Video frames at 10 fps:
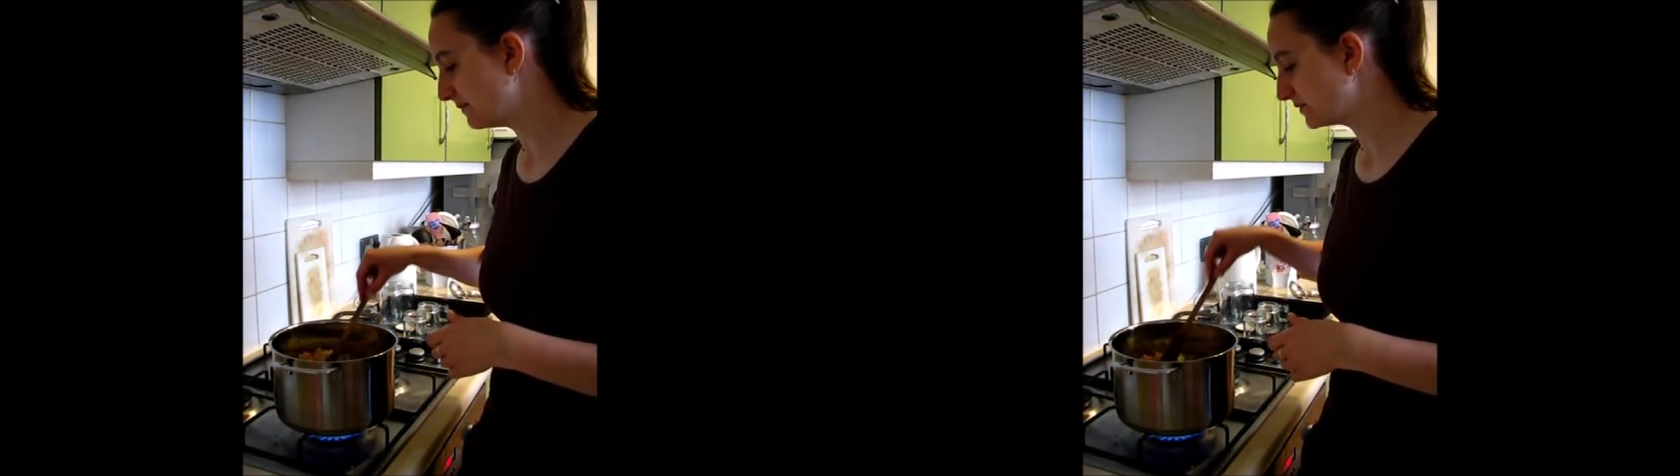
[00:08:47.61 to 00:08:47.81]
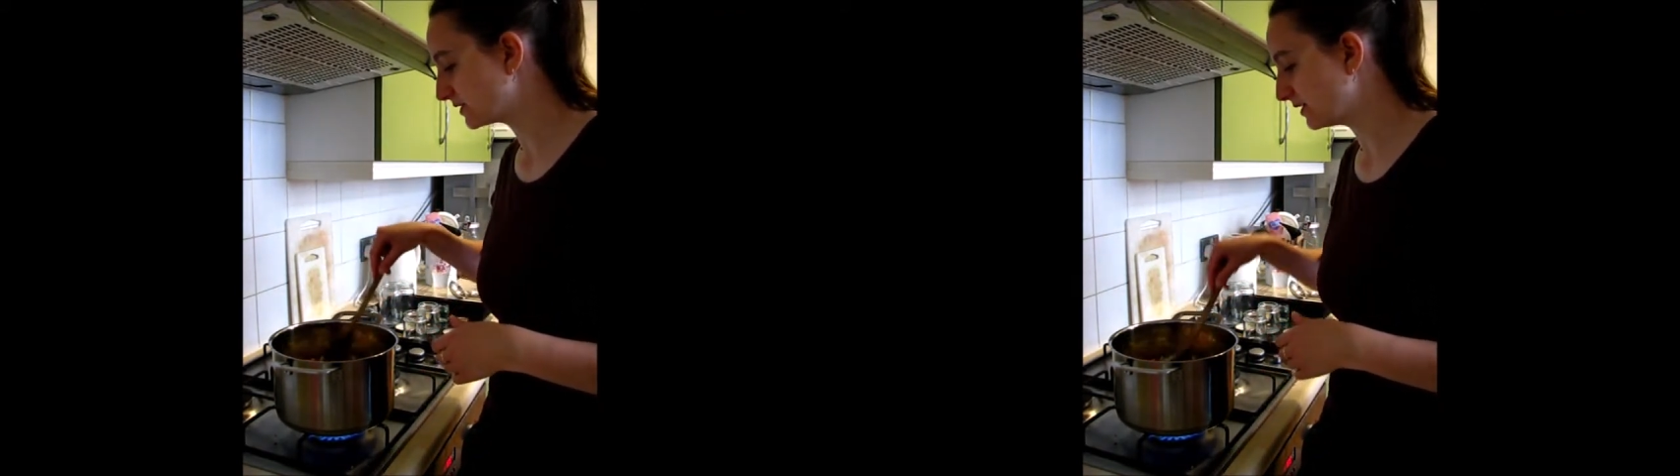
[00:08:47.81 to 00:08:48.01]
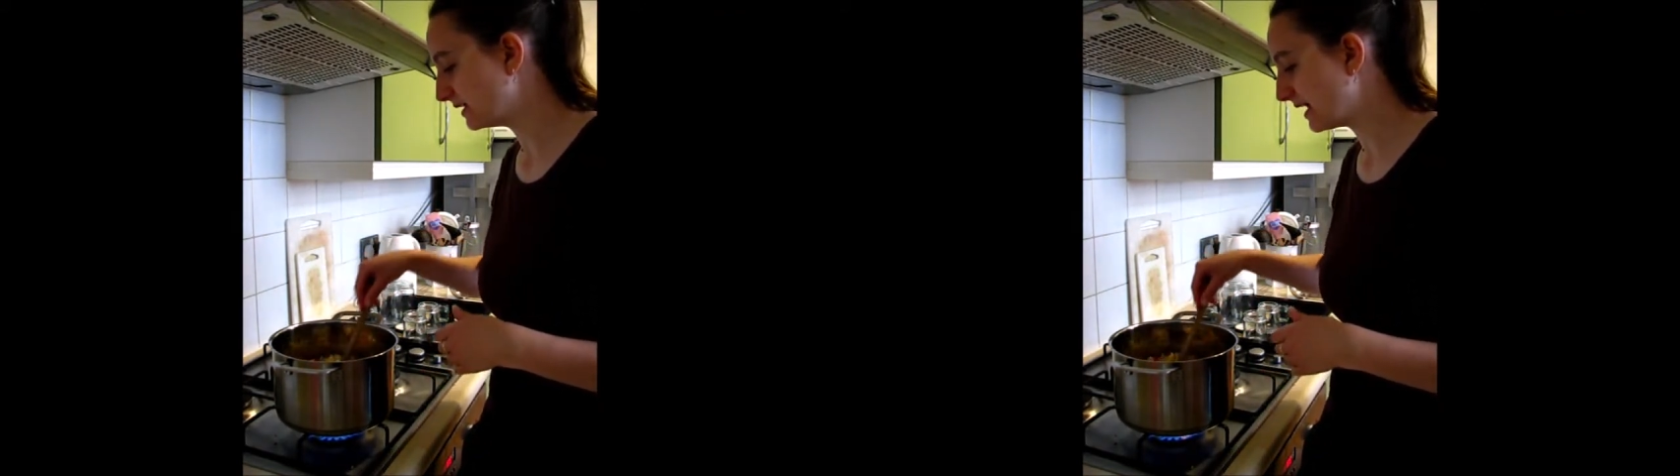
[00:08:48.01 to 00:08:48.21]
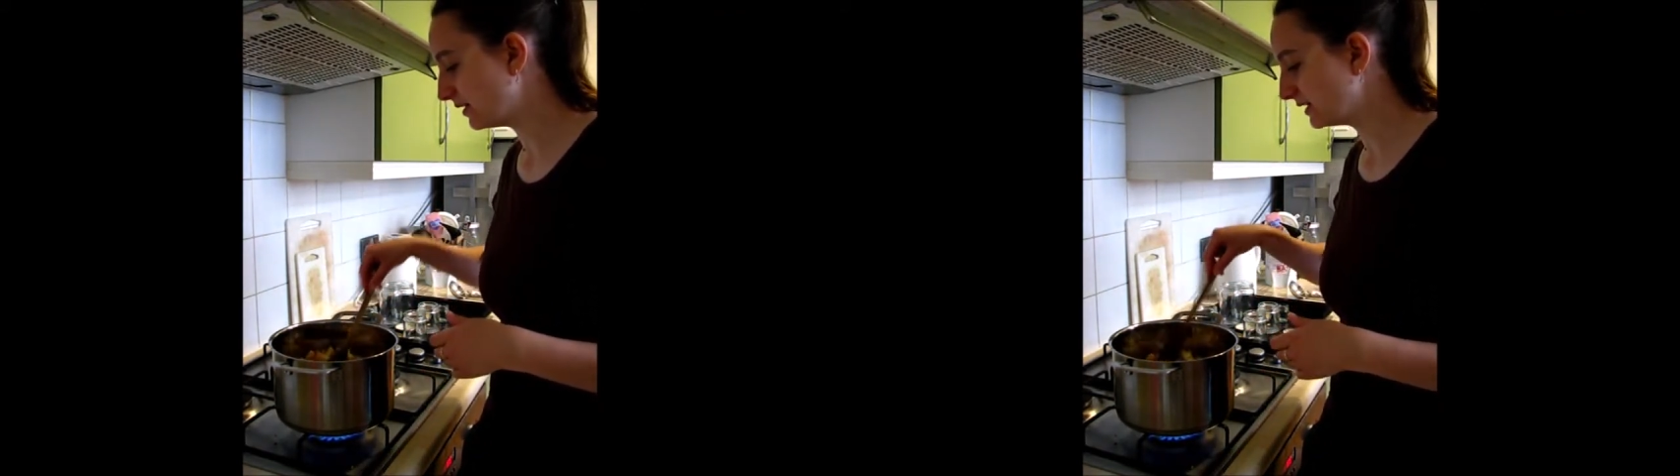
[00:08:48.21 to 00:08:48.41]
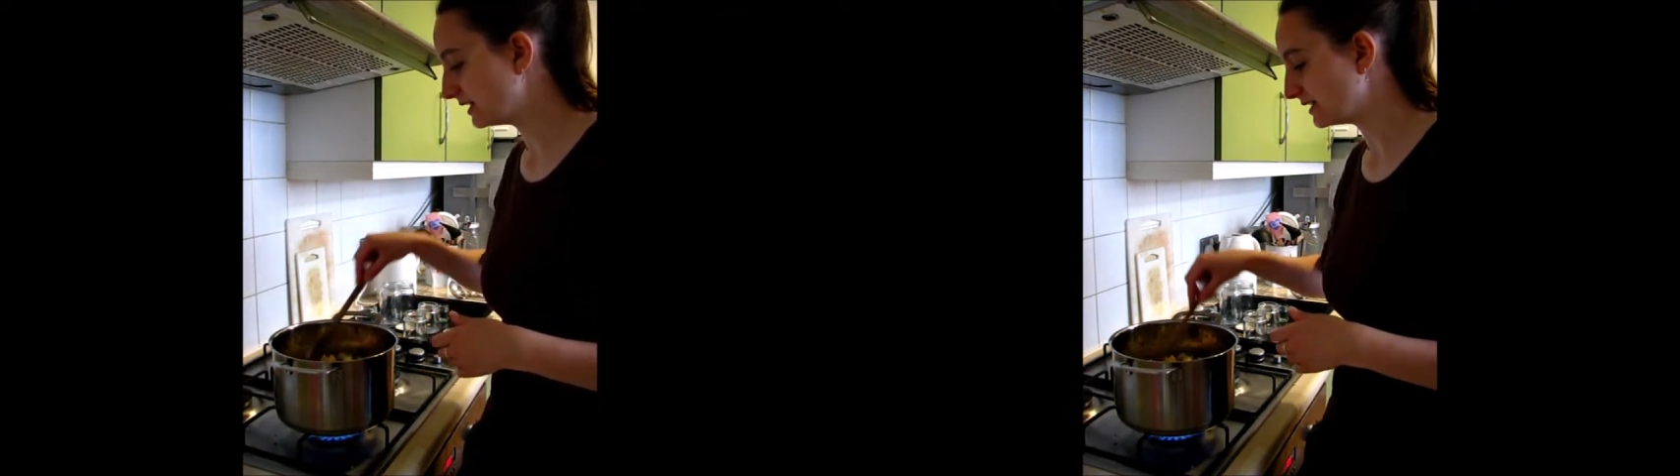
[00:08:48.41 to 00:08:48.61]
So now
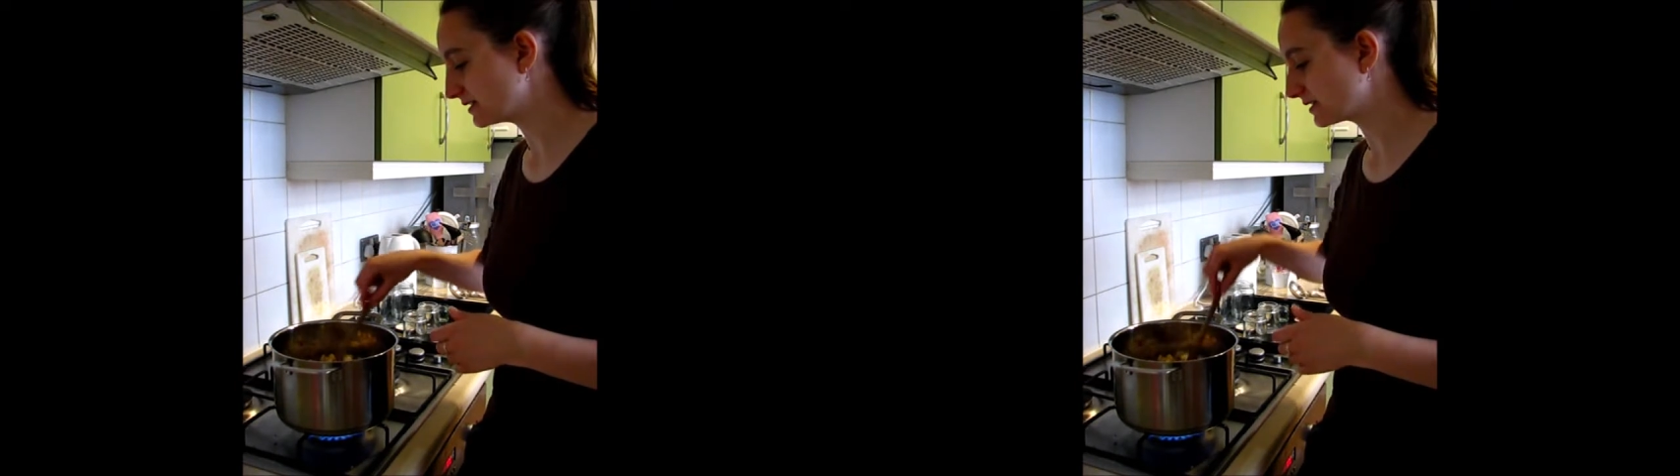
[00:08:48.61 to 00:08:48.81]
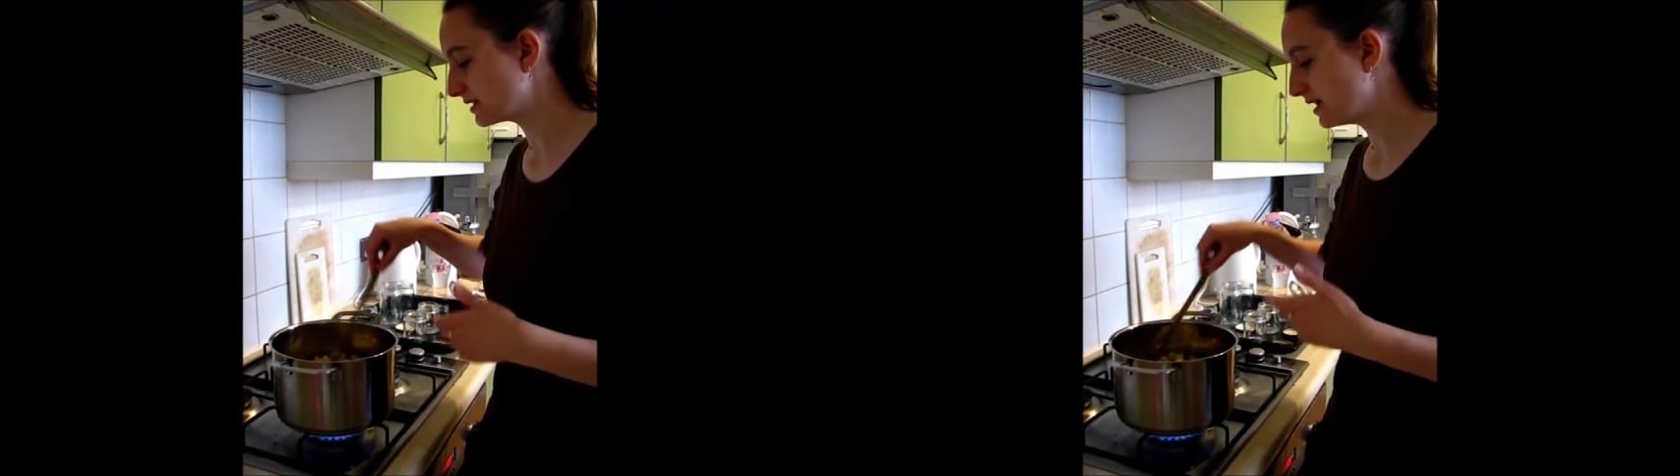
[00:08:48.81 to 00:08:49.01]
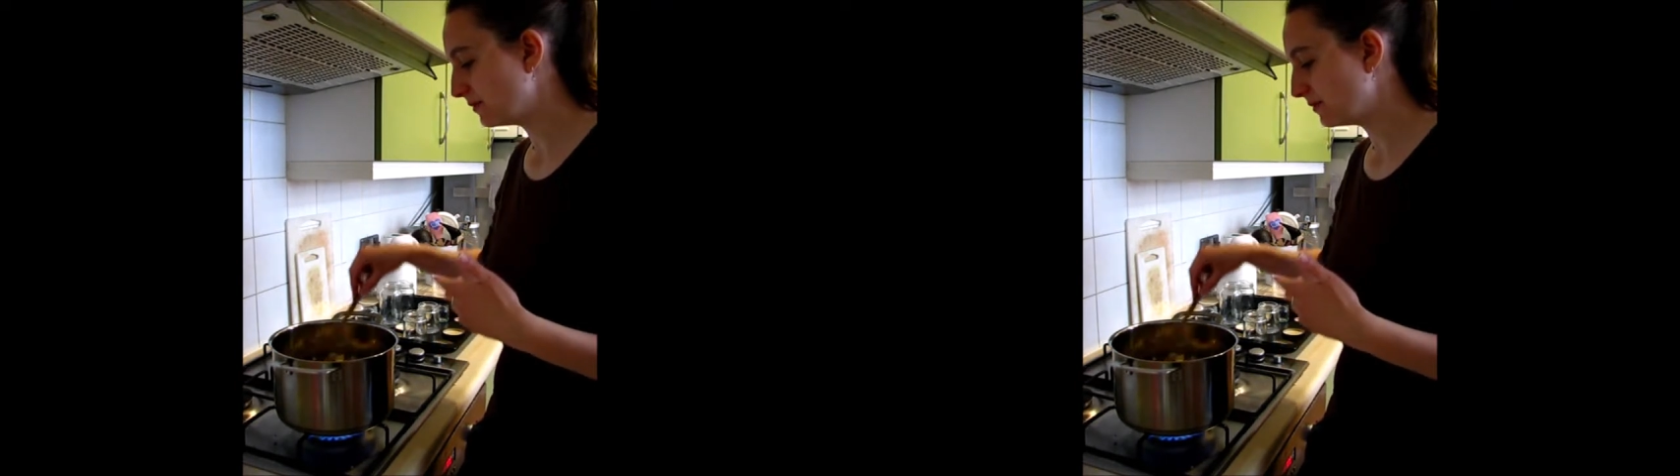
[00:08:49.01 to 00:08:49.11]
that it's